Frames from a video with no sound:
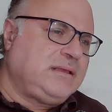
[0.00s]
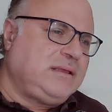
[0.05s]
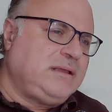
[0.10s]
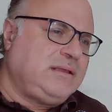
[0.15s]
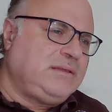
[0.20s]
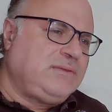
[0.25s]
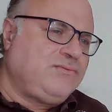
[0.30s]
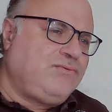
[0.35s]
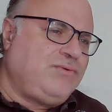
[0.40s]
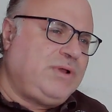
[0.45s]

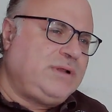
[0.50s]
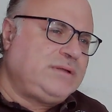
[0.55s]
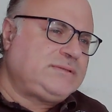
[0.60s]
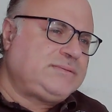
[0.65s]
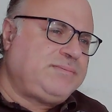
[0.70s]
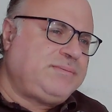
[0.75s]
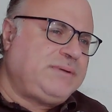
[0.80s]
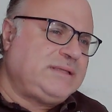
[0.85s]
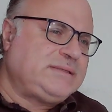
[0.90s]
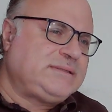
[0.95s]
and once
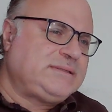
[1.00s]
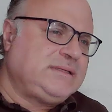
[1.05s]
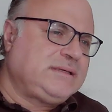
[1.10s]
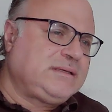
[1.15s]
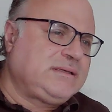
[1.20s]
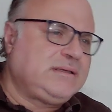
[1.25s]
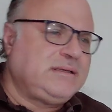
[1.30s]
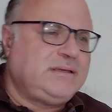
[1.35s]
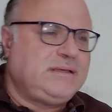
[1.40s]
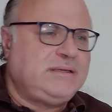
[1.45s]
plastic
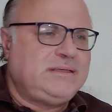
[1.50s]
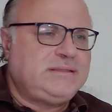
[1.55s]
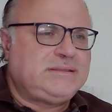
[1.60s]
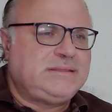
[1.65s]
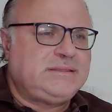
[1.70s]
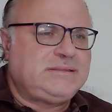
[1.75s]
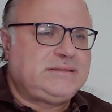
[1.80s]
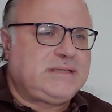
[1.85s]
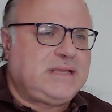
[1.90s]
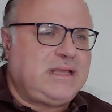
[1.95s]
is
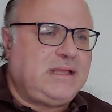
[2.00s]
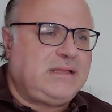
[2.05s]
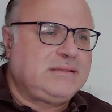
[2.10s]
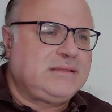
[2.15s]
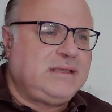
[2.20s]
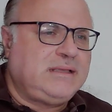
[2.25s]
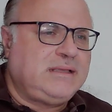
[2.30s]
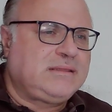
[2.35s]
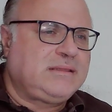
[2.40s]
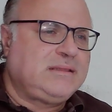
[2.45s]

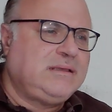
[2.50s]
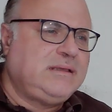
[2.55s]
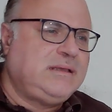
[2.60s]
discarded,